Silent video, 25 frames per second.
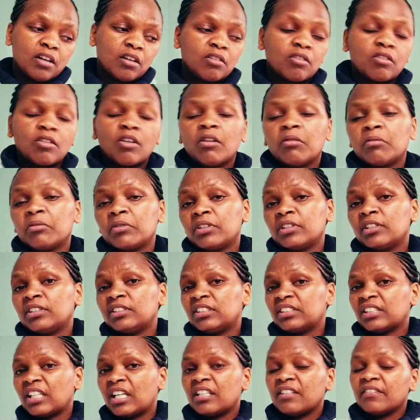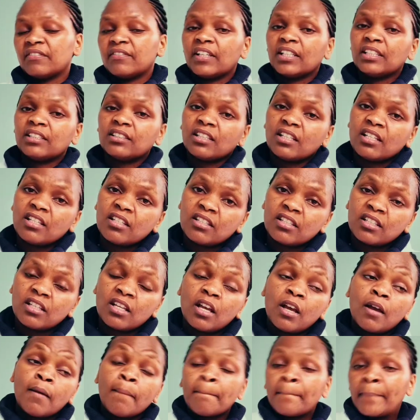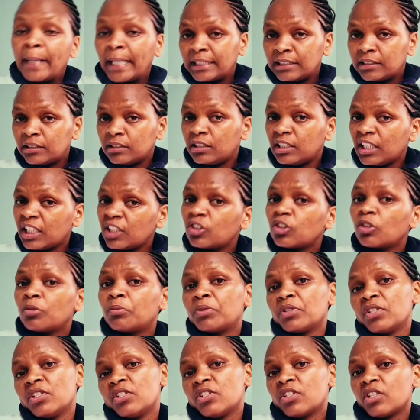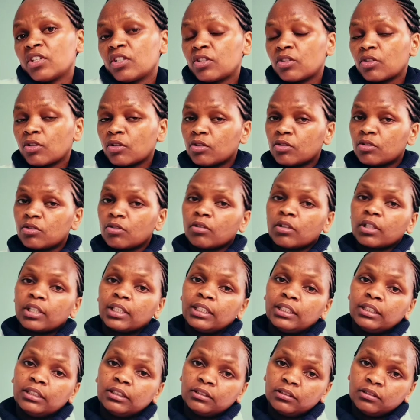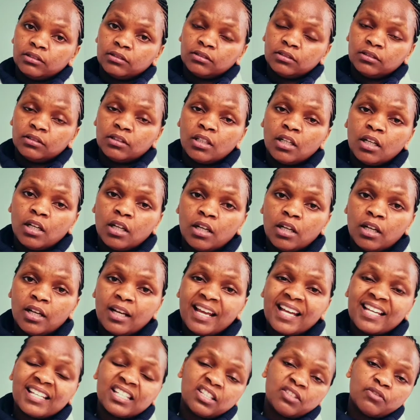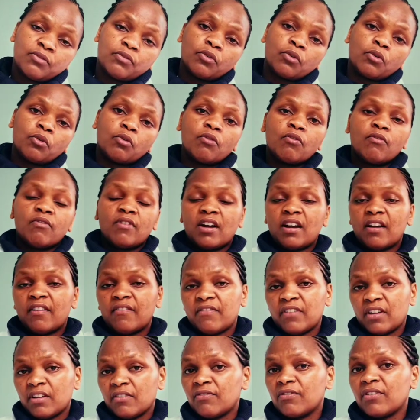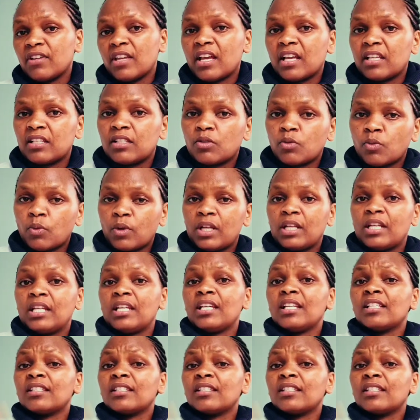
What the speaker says: common disadvantage, but dental bridges also can last for over 5 years when